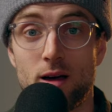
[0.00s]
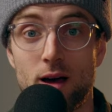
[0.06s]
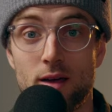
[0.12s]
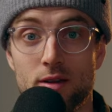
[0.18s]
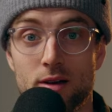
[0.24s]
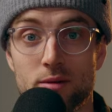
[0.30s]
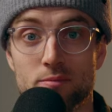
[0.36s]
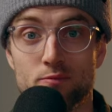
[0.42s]

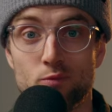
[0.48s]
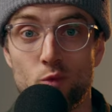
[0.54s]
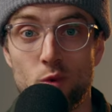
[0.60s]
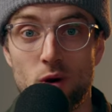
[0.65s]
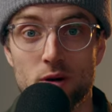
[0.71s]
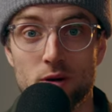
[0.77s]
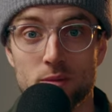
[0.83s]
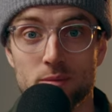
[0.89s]
Hi there,
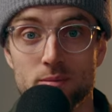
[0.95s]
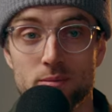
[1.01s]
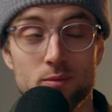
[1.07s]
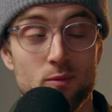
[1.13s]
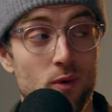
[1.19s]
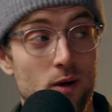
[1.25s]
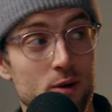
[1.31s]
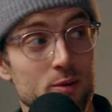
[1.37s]
welcome.
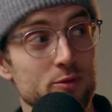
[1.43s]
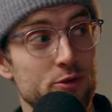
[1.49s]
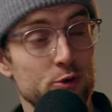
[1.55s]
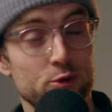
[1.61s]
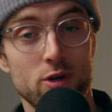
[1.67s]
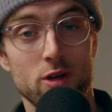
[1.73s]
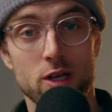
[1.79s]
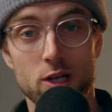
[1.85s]
Welcome
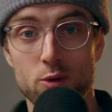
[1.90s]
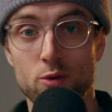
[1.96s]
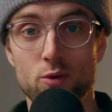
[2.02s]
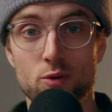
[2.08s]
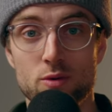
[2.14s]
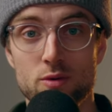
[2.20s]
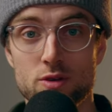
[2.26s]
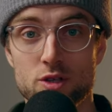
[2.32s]
to the
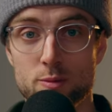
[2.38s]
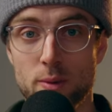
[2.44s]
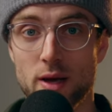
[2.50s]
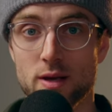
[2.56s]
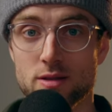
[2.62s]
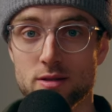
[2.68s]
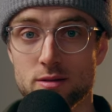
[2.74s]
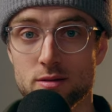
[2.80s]
new
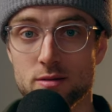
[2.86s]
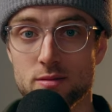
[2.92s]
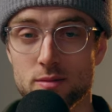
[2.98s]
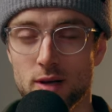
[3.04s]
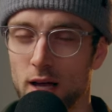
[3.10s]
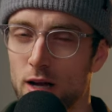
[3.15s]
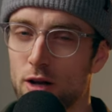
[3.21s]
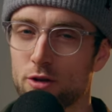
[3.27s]
space.
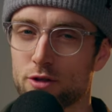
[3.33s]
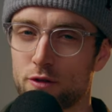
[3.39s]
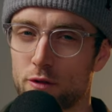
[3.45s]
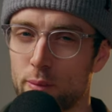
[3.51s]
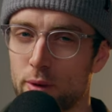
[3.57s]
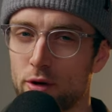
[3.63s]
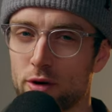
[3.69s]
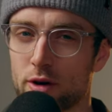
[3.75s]
Kind of looks
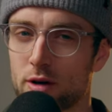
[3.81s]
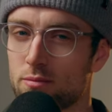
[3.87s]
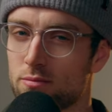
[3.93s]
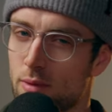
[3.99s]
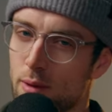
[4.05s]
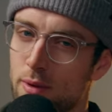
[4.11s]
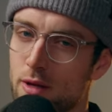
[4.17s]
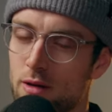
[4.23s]
familiar,
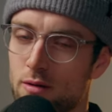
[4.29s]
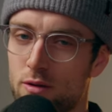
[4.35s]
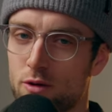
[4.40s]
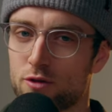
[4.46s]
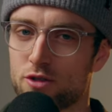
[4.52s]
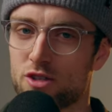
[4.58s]
maybe you've